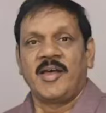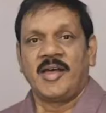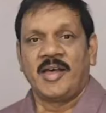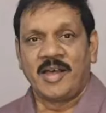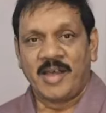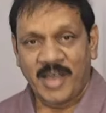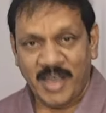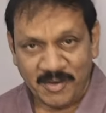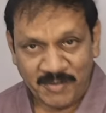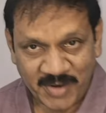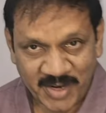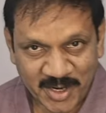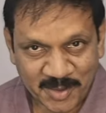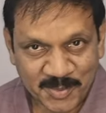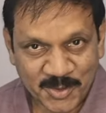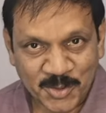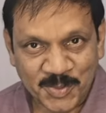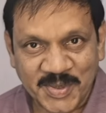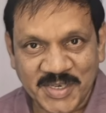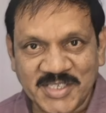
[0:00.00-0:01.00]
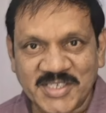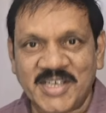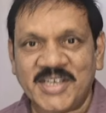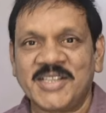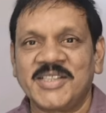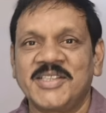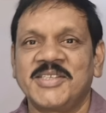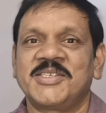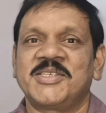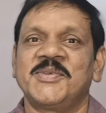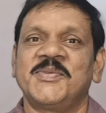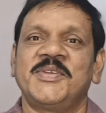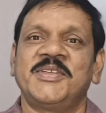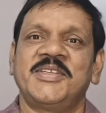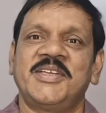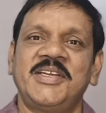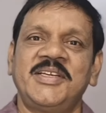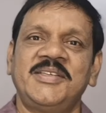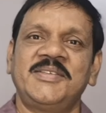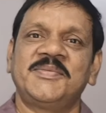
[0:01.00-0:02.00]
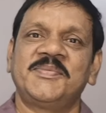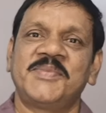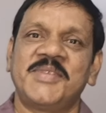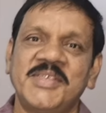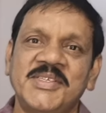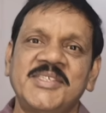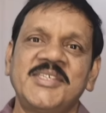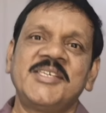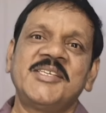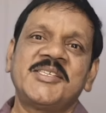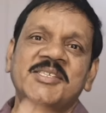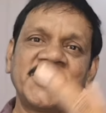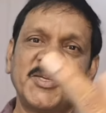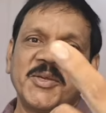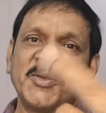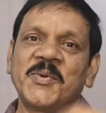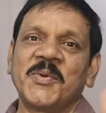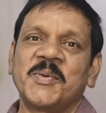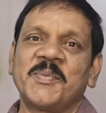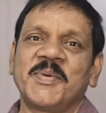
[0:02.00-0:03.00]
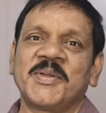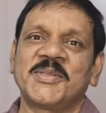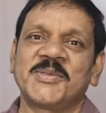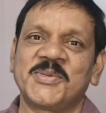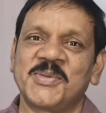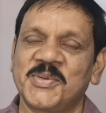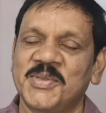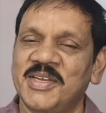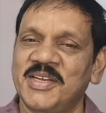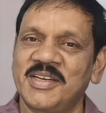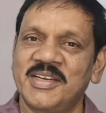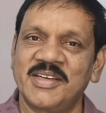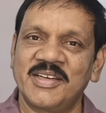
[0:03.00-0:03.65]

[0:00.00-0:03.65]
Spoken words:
Hi, welcome to my channel, this is Civil Engineer. This is your Madhusudan.